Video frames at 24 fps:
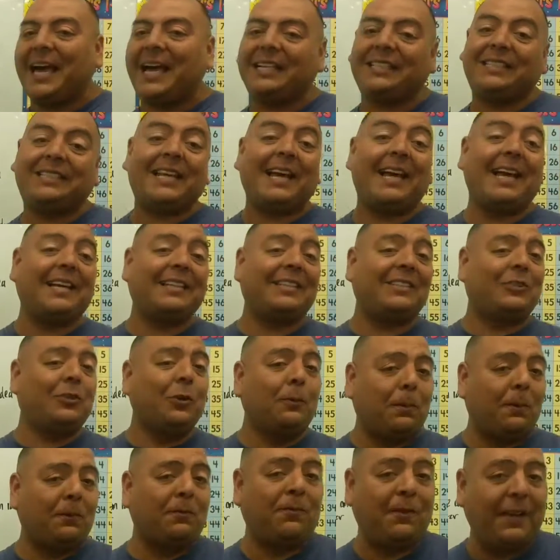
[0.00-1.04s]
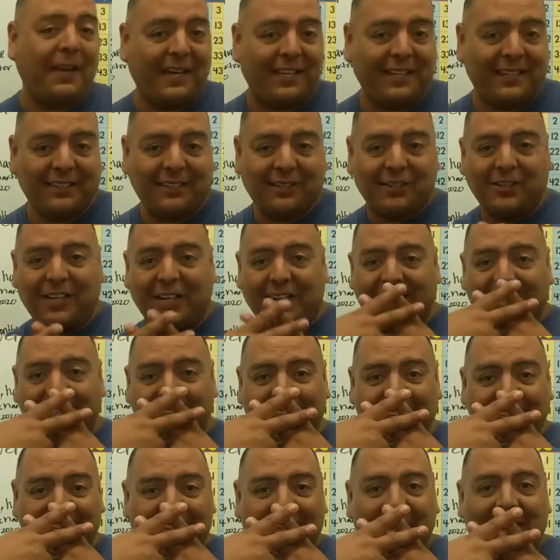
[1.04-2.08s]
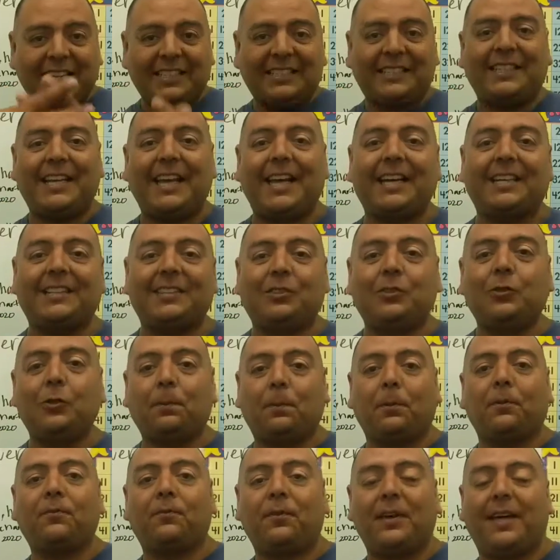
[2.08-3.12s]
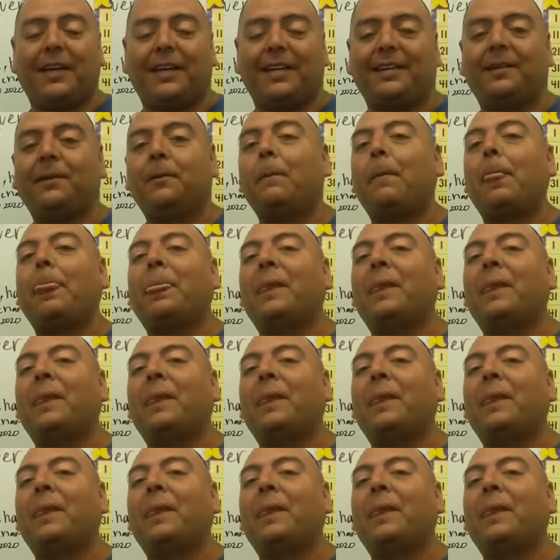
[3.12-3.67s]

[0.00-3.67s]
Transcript: hashtag superfan, all right? Hashtag superfan.